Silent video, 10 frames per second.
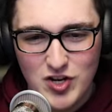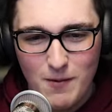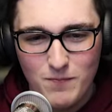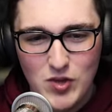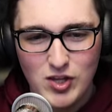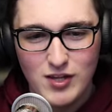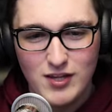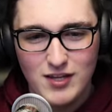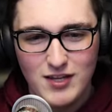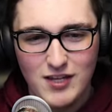ship.
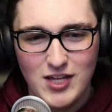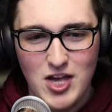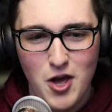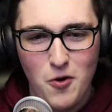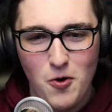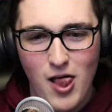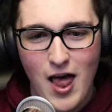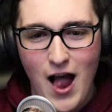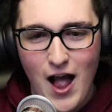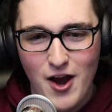You
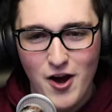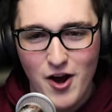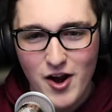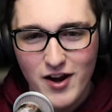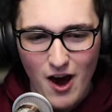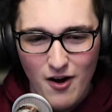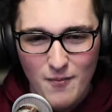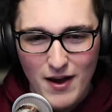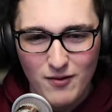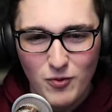liar. All
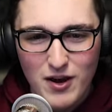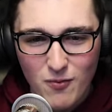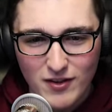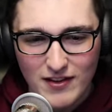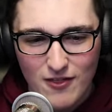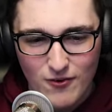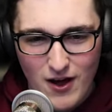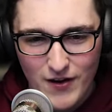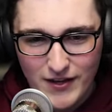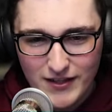right, so I am now, now,
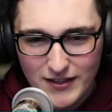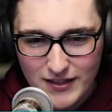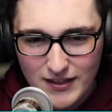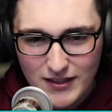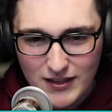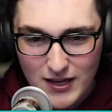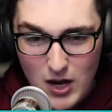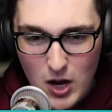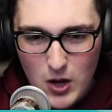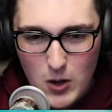a seeker,
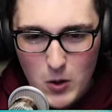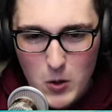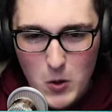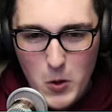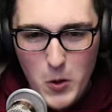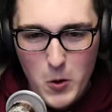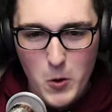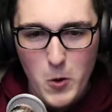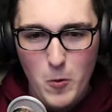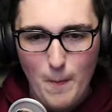which means I need to Ooh,
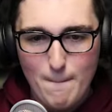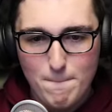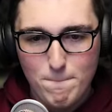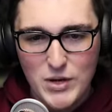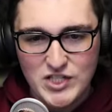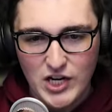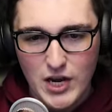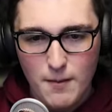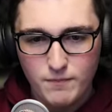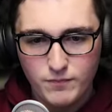find people. Uh, Bazinga.
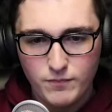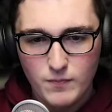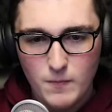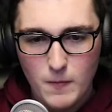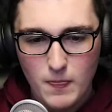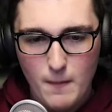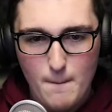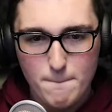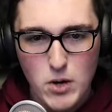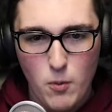Uh, pretty much.
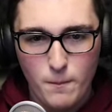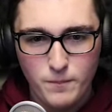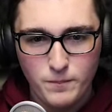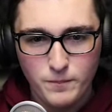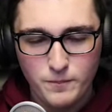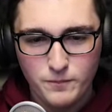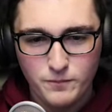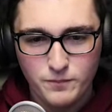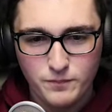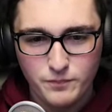Boom. Um, no
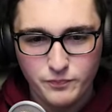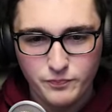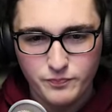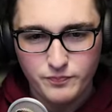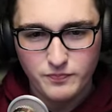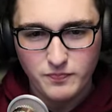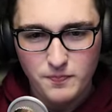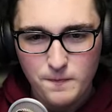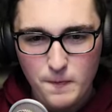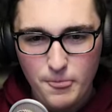one really hides
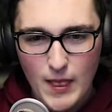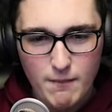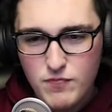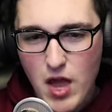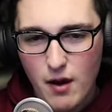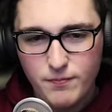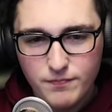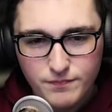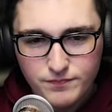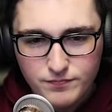inside. No. I,
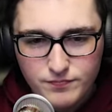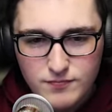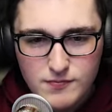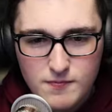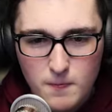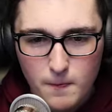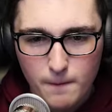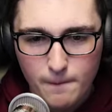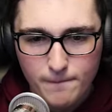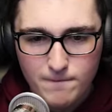I don't think
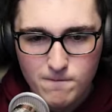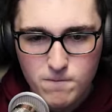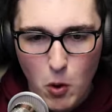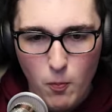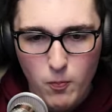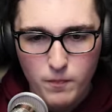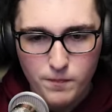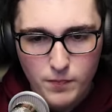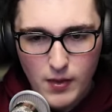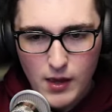at least. Nope.
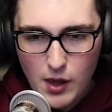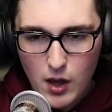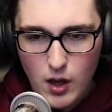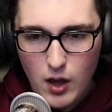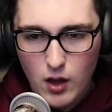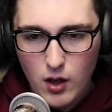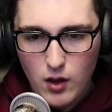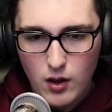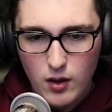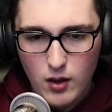Uh, so I'm just
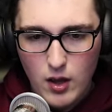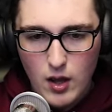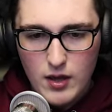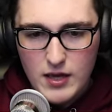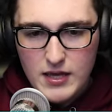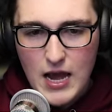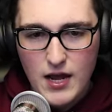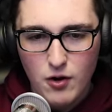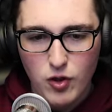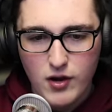gonna go outside. Yeah,
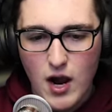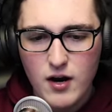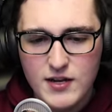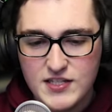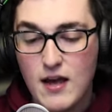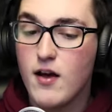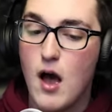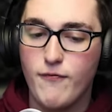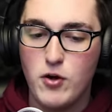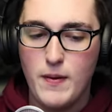dude. Look, I already see a, oh.
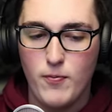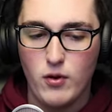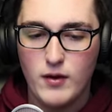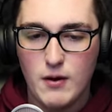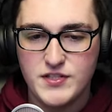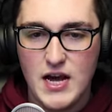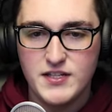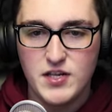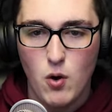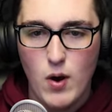a few people outside.
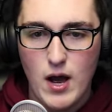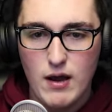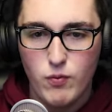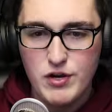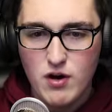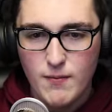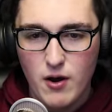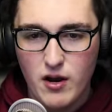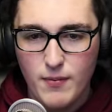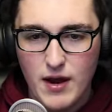So uh, when you come
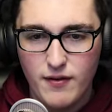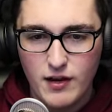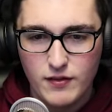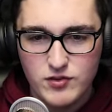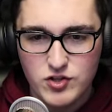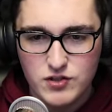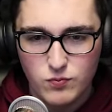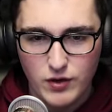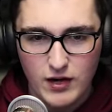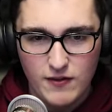out here, man, like let's just
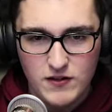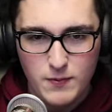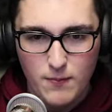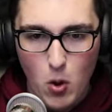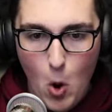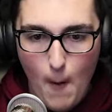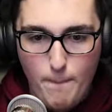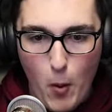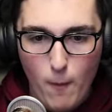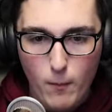we're gonna get these people.
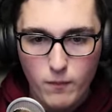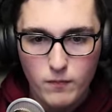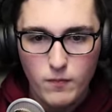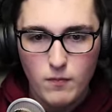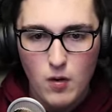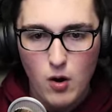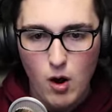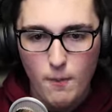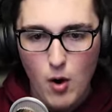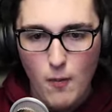Yeah.
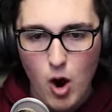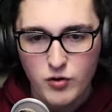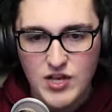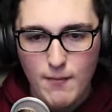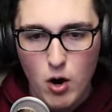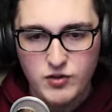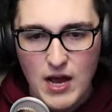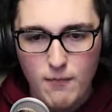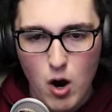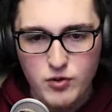Oh, oh, oh snap! Oh Is snap! Is
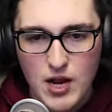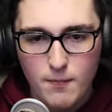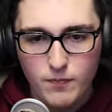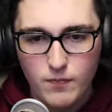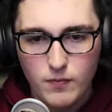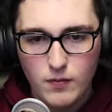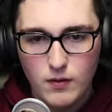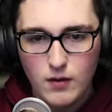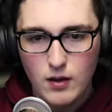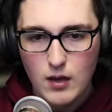there still oh, a ton on the
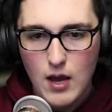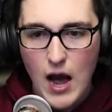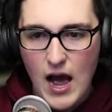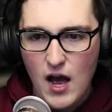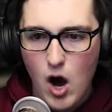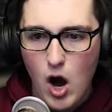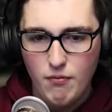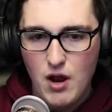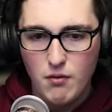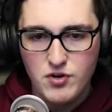roof? Uh, oh
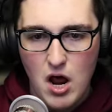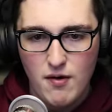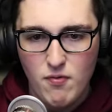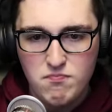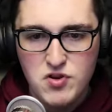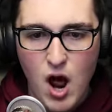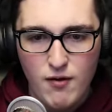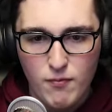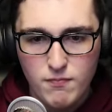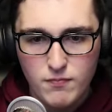no, none of them. None of
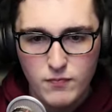them.